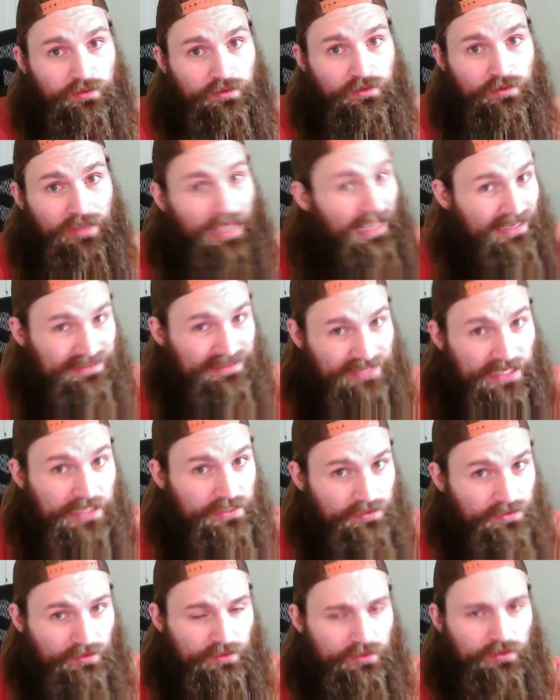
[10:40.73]

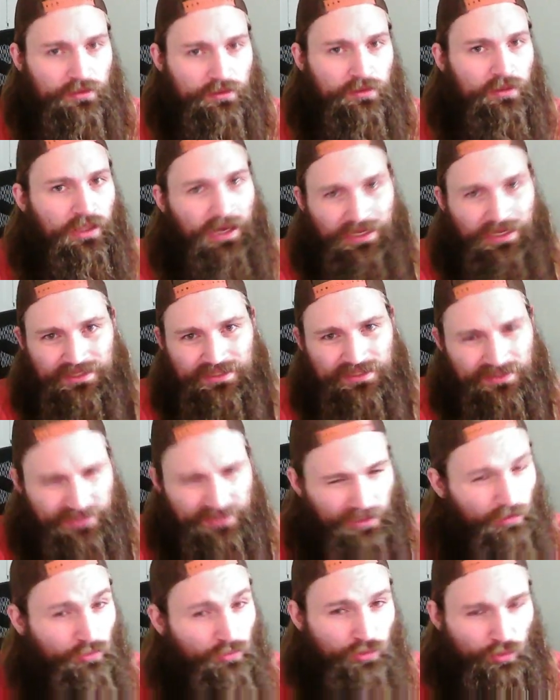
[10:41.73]
And I
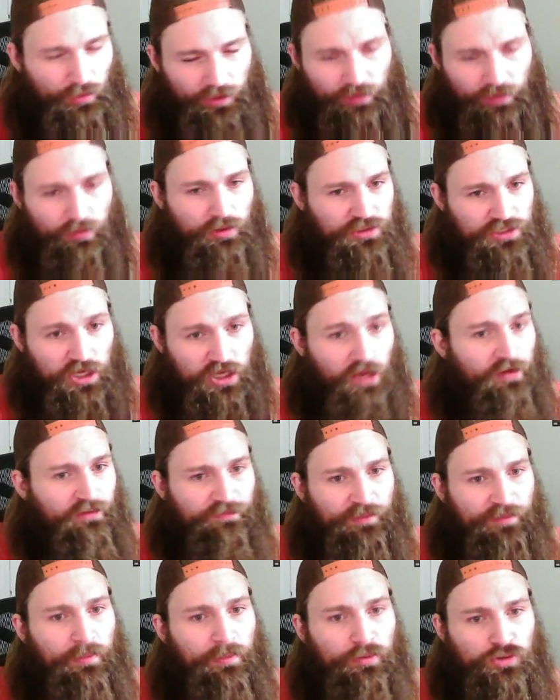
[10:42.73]
still don't hear a ton
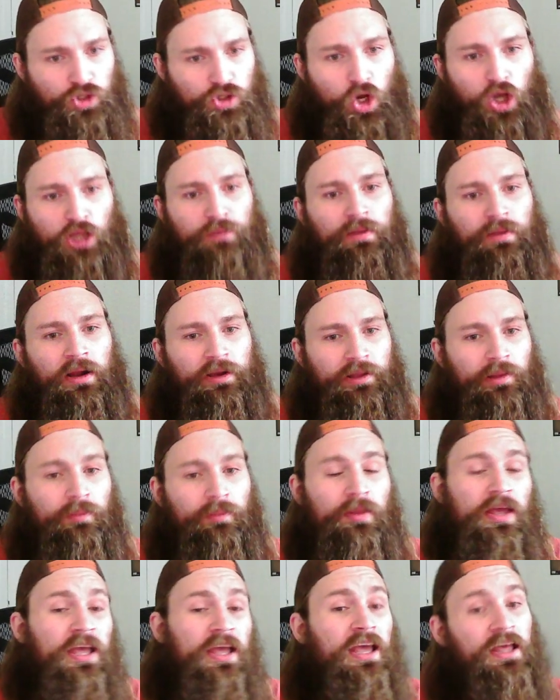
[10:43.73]
of people talking about
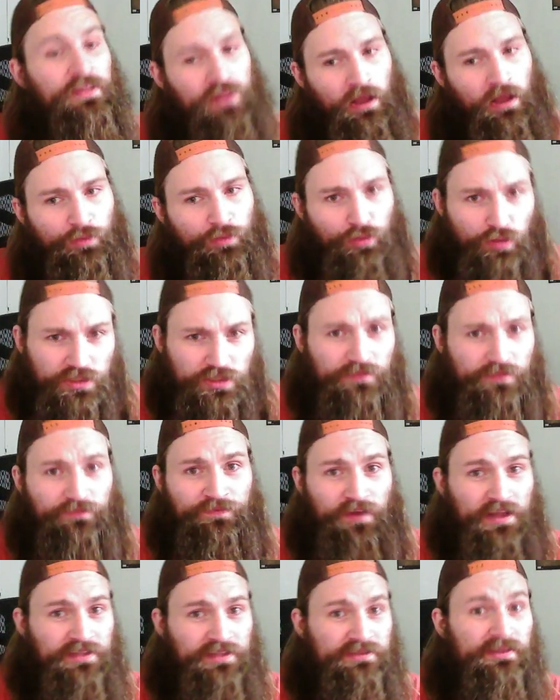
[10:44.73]
him. Now, there are some
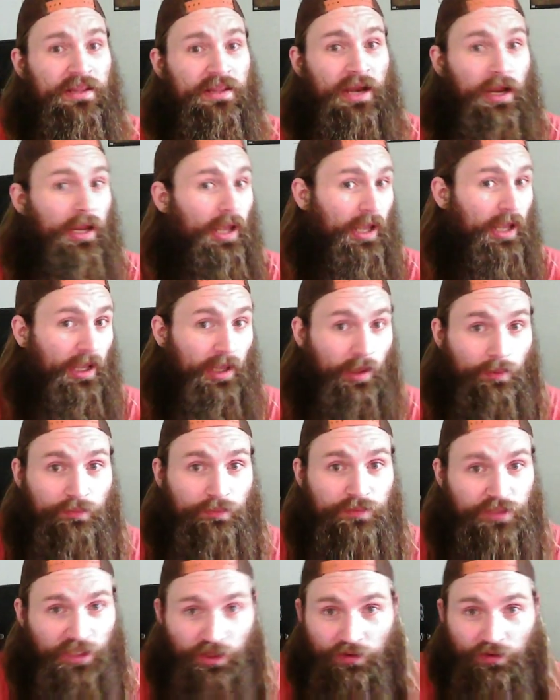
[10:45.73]
fights that I
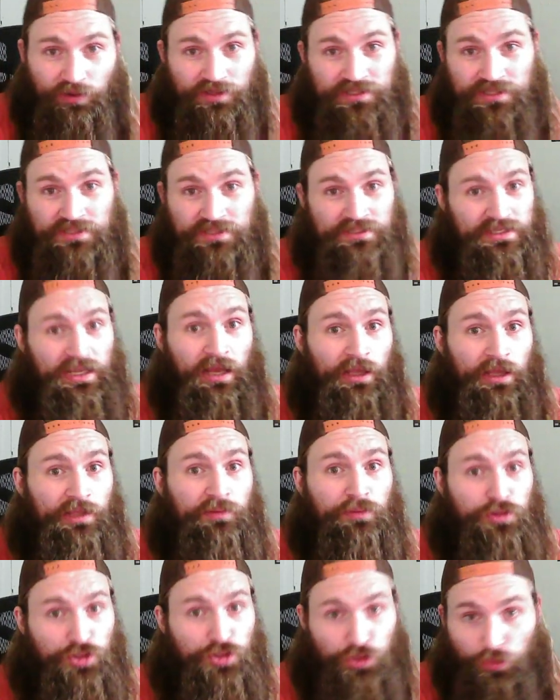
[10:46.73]
am curious to see how he
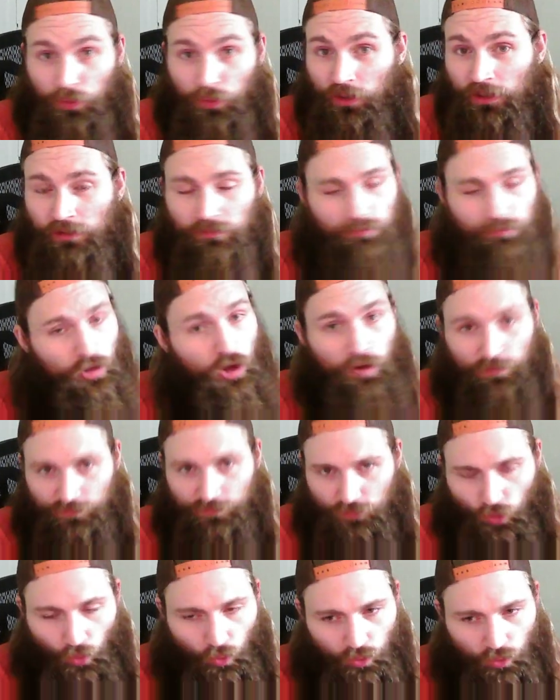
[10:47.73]
would do in.
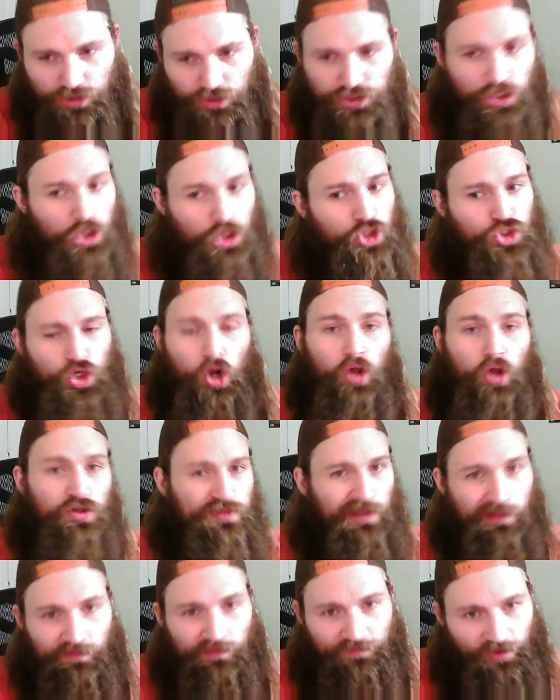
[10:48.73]
Of course, Charles
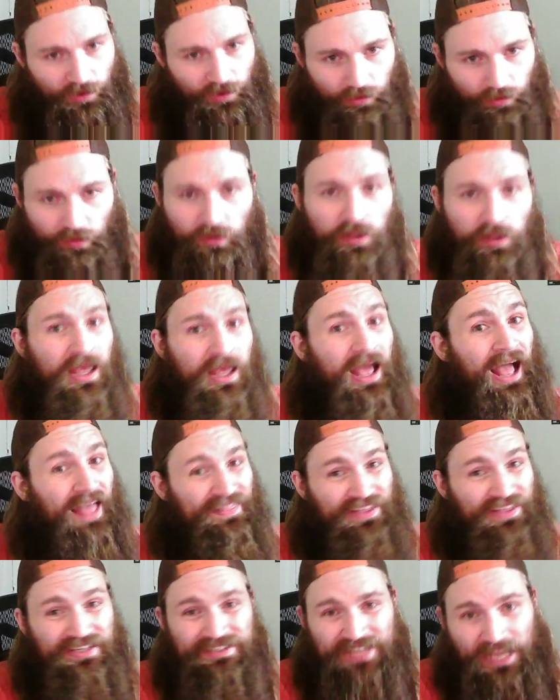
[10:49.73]
Oliveira. I
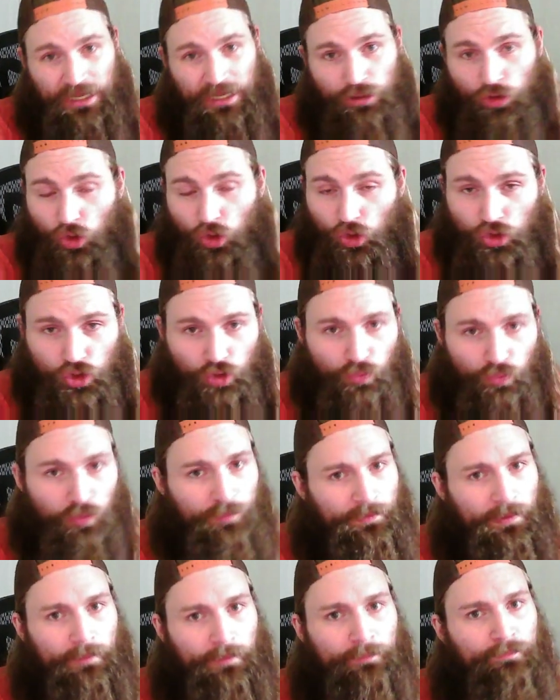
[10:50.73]
think Dan Hooker would
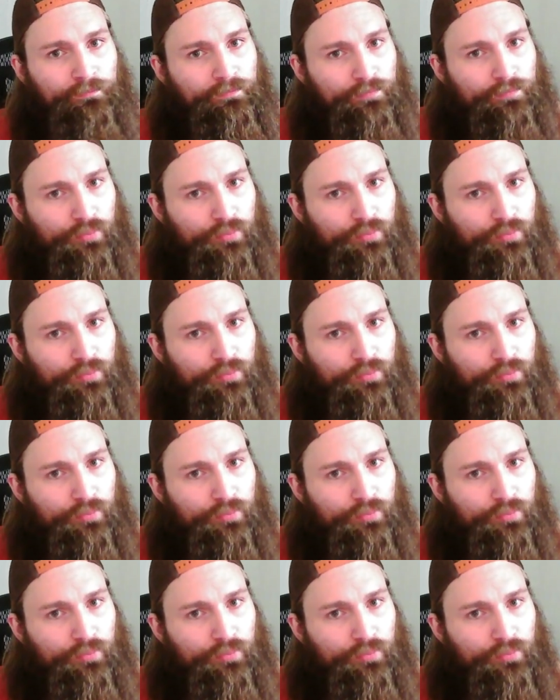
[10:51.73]
be a...